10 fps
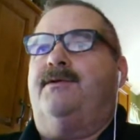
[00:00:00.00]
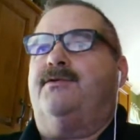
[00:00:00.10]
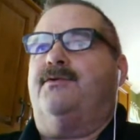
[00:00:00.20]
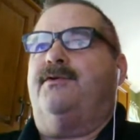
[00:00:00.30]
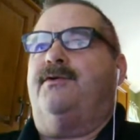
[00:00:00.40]
be
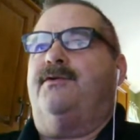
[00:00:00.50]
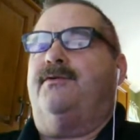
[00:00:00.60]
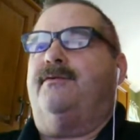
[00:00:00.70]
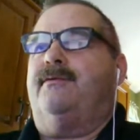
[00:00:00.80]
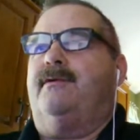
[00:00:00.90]
sure
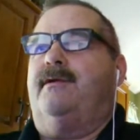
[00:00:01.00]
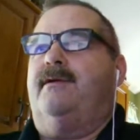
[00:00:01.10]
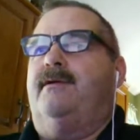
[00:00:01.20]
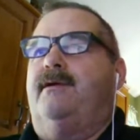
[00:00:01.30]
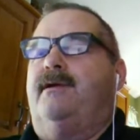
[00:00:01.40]
you're
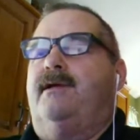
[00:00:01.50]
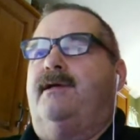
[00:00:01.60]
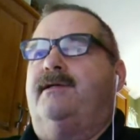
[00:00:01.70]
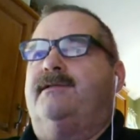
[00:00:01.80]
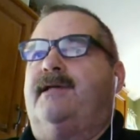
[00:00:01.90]

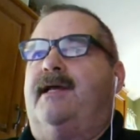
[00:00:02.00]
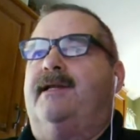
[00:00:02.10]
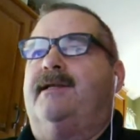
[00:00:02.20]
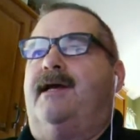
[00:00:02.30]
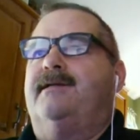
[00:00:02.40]

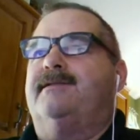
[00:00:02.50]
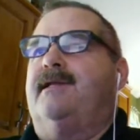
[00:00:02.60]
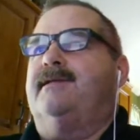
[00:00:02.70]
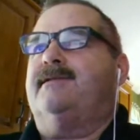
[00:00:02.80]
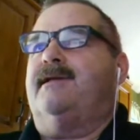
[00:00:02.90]

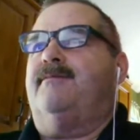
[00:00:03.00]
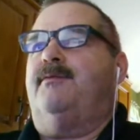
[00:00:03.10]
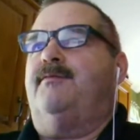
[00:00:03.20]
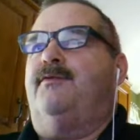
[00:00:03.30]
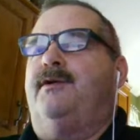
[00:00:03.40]
sanitizing that
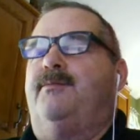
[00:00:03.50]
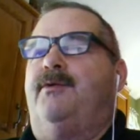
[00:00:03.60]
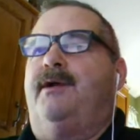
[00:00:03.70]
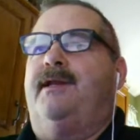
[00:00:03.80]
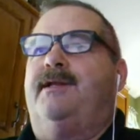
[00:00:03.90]
stuff before you
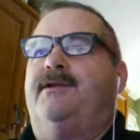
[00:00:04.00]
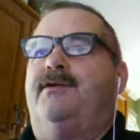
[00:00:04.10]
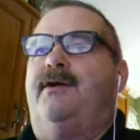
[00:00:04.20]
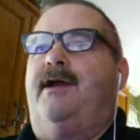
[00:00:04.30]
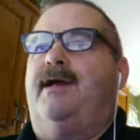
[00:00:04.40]
bring it
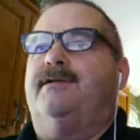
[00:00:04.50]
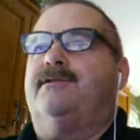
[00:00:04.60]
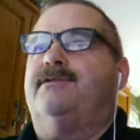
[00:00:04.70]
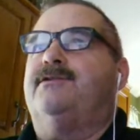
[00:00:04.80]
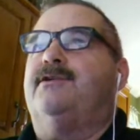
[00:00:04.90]
into your
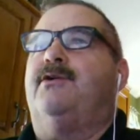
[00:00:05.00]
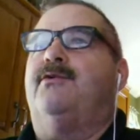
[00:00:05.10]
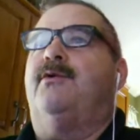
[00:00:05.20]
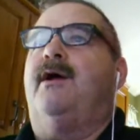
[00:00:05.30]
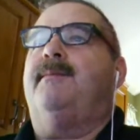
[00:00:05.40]
house because you
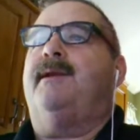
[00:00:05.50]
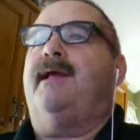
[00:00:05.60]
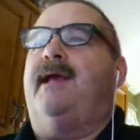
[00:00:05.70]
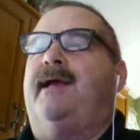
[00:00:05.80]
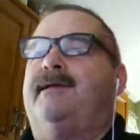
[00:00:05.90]
don't know how
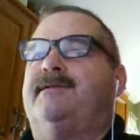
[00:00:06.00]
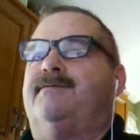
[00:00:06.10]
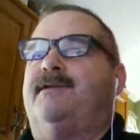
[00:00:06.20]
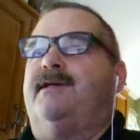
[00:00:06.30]
many hands have